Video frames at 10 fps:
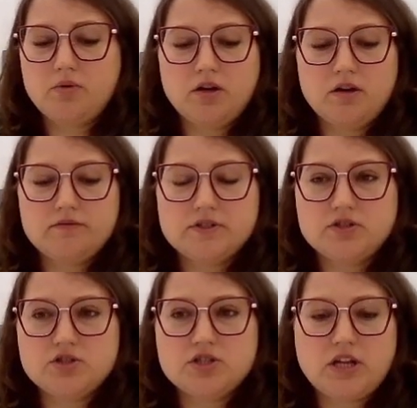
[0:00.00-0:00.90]
We have
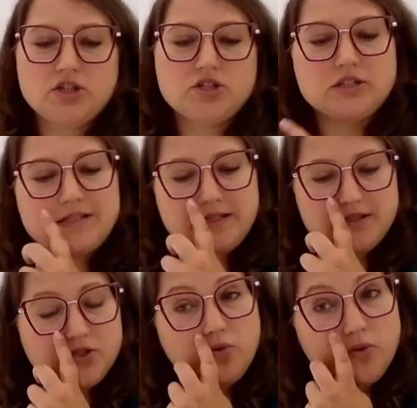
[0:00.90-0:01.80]
such stations
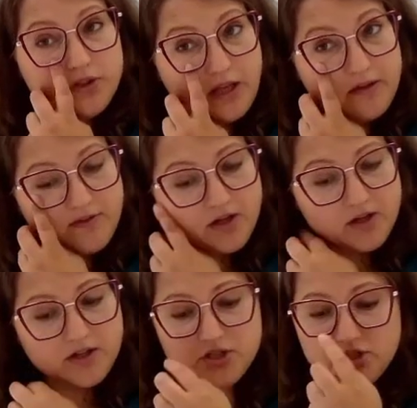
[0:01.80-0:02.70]
in Skulte,
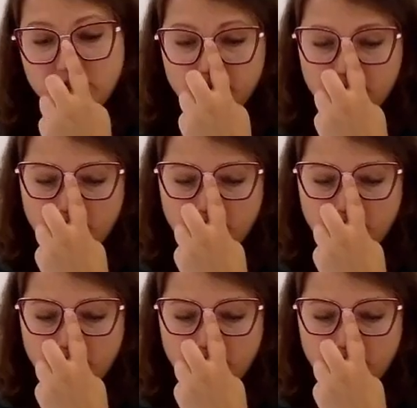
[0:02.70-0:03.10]
Vangaži,